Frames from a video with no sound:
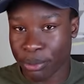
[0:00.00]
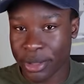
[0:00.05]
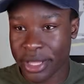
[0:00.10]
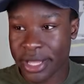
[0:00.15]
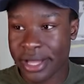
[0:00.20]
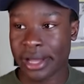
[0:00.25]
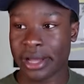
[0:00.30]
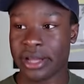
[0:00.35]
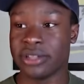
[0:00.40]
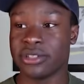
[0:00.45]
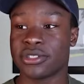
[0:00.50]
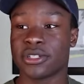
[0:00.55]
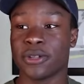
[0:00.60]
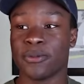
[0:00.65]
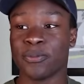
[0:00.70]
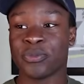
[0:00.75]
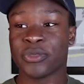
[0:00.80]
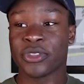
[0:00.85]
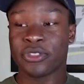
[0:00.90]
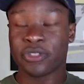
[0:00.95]
because
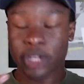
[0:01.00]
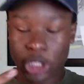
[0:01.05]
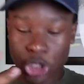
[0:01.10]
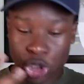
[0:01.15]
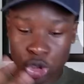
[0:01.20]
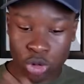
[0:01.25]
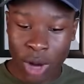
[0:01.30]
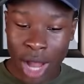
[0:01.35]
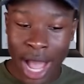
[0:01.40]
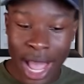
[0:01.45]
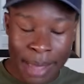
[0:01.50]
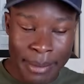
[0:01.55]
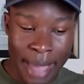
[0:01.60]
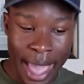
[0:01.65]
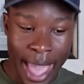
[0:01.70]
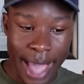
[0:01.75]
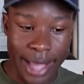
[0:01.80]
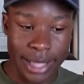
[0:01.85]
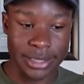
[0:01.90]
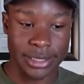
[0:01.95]
the
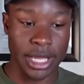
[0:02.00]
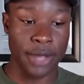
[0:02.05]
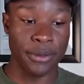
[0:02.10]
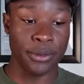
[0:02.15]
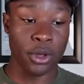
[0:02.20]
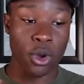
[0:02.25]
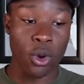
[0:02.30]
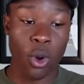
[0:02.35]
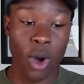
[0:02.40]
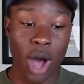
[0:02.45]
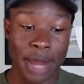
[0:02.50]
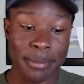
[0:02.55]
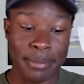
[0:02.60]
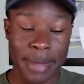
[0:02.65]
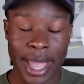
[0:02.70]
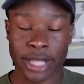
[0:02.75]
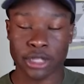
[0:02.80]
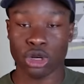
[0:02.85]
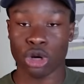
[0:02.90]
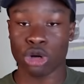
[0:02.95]
Tri-Max and the Quad
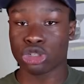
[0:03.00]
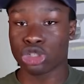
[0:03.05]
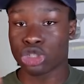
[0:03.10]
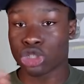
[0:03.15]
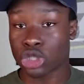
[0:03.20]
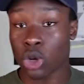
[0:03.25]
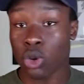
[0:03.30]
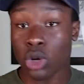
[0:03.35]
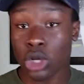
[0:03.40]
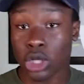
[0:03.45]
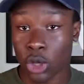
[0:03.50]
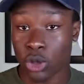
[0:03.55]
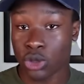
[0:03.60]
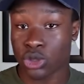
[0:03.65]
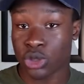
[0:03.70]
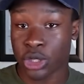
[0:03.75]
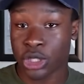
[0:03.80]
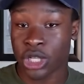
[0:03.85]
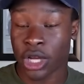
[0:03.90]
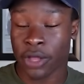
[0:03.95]
Max are so
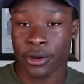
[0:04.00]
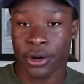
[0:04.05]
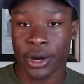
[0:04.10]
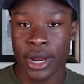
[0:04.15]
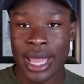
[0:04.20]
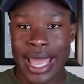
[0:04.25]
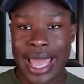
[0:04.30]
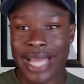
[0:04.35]
close to each other,